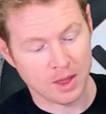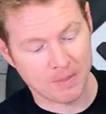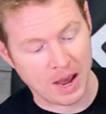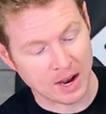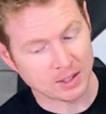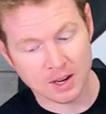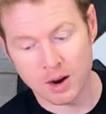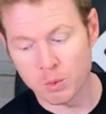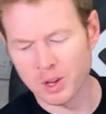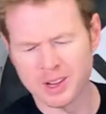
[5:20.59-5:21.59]
The pack saw
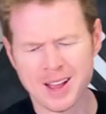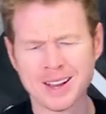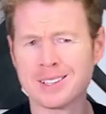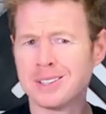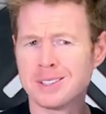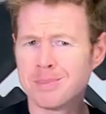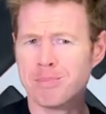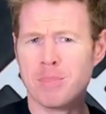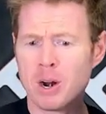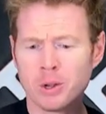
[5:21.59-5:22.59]
I really like. It's
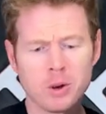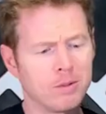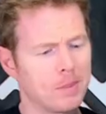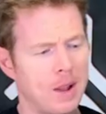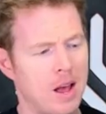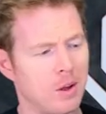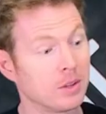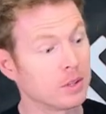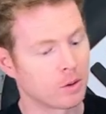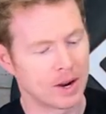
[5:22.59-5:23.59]
just barely over pound.
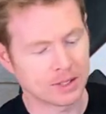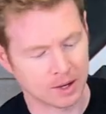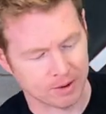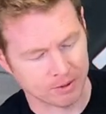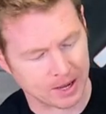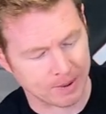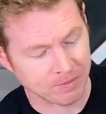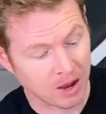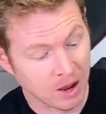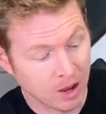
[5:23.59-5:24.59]
It's a great saw for that.
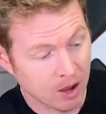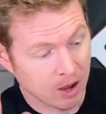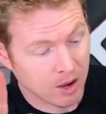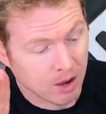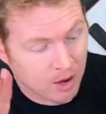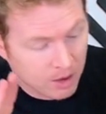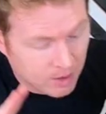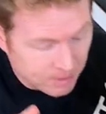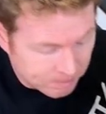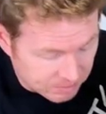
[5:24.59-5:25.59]

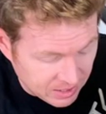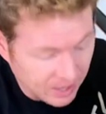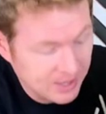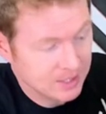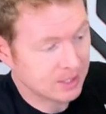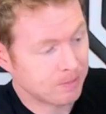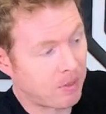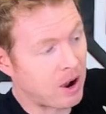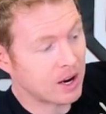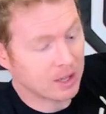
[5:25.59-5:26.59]
Behind this
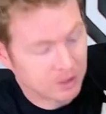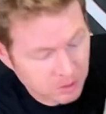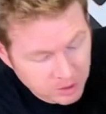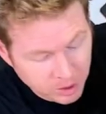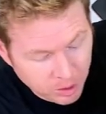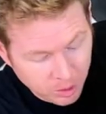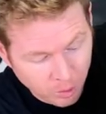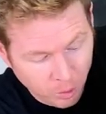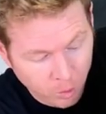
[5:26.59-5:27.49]
pocket, you can go...